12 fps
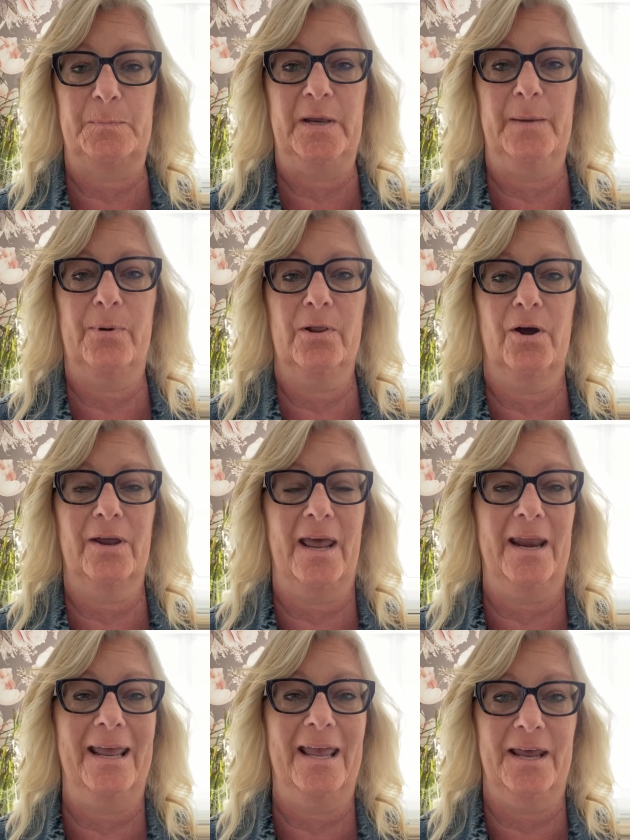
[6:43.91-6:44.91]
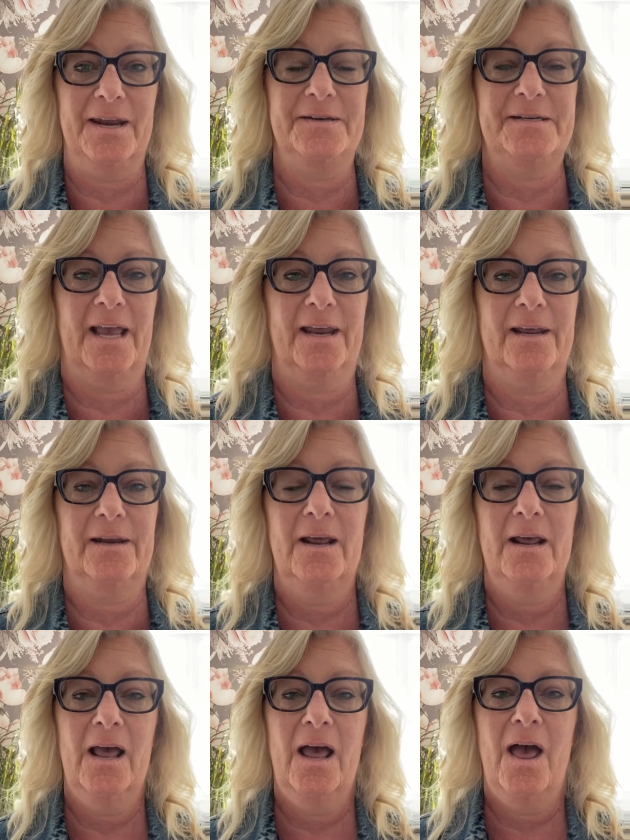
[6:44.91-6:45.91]
People are getting inundated
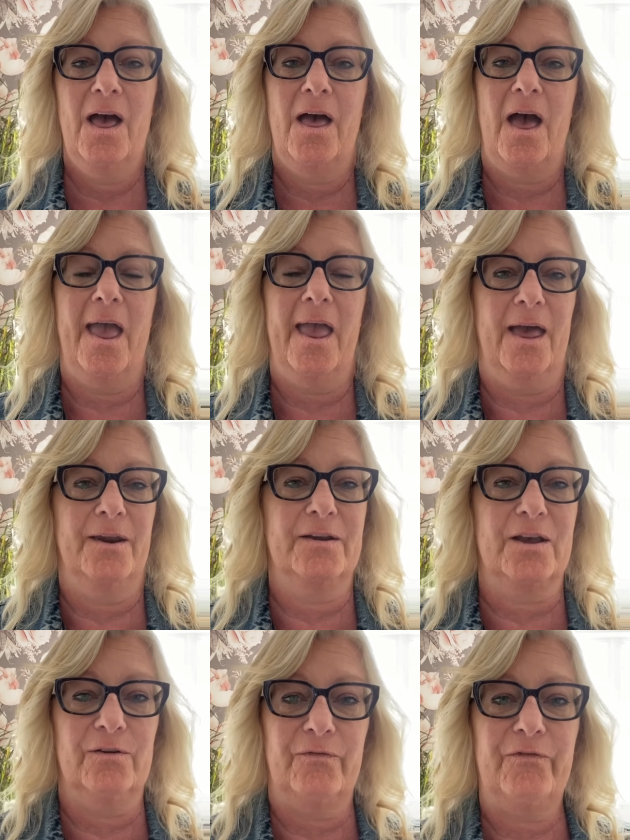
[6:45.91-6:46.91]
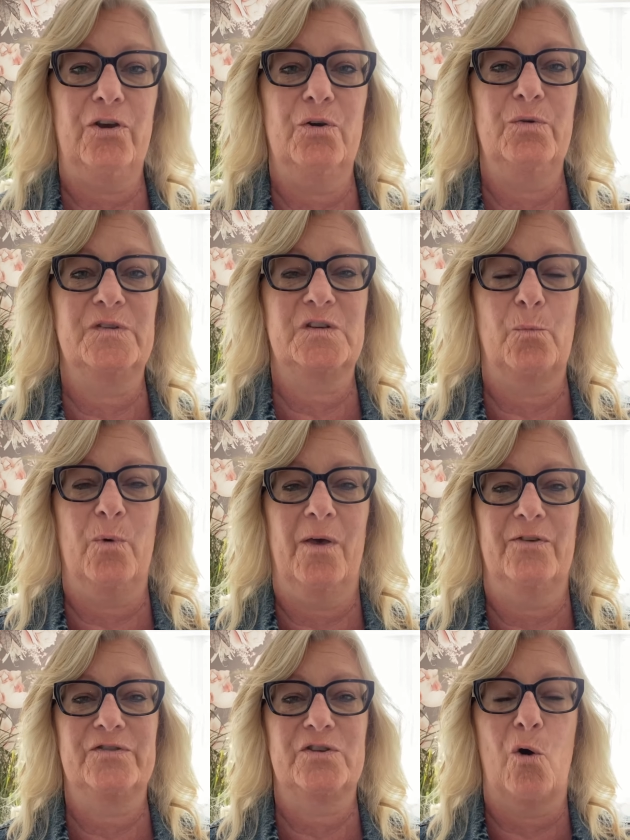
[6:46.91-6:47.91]
and confused
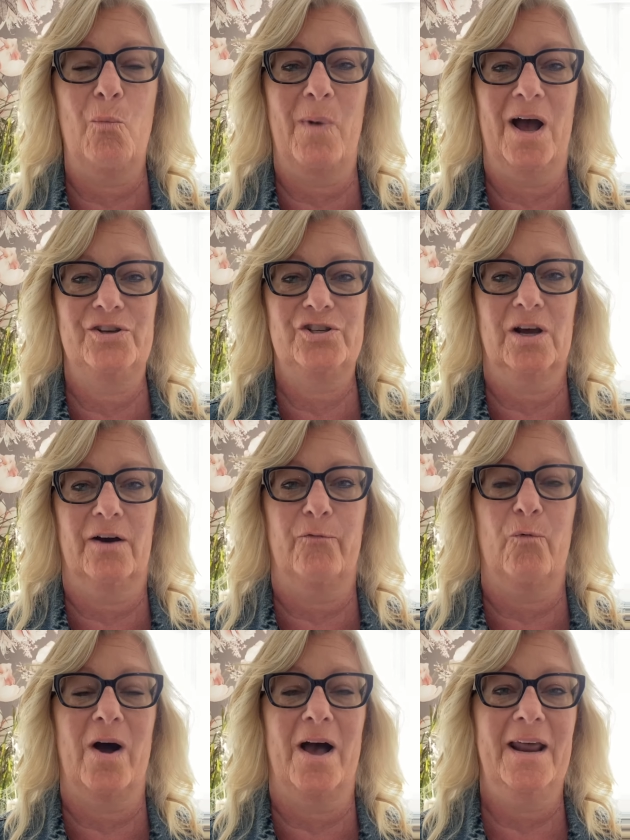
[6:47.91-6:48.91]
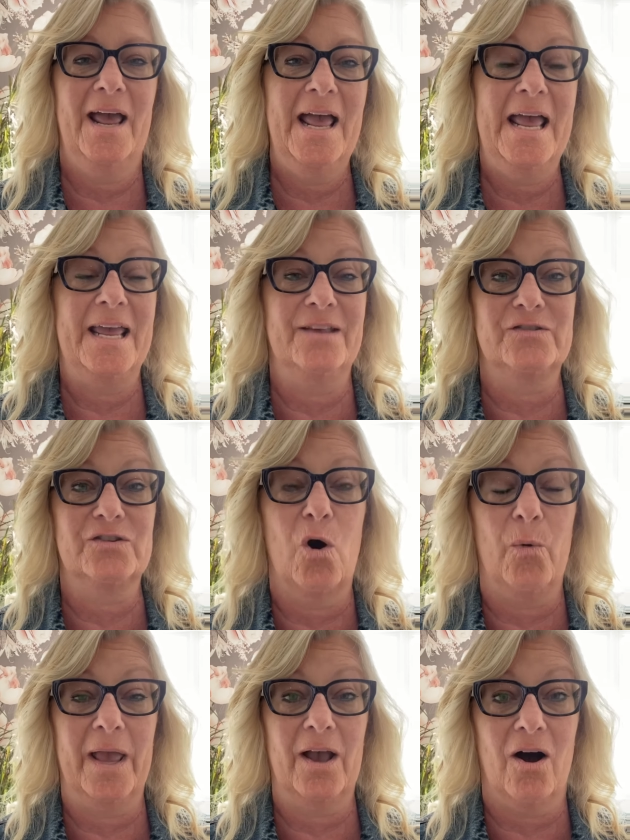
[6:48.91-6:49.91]
with so much of what is
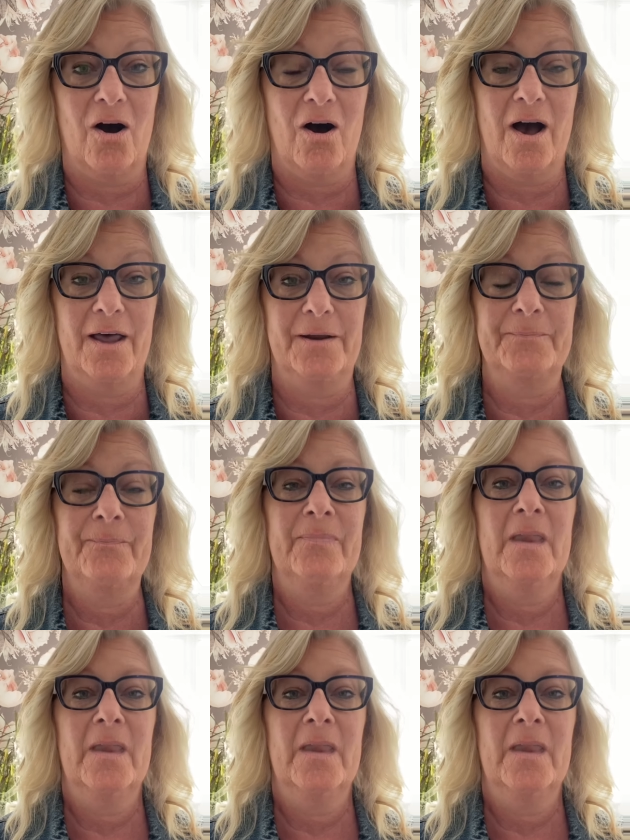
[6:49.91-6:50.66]
going on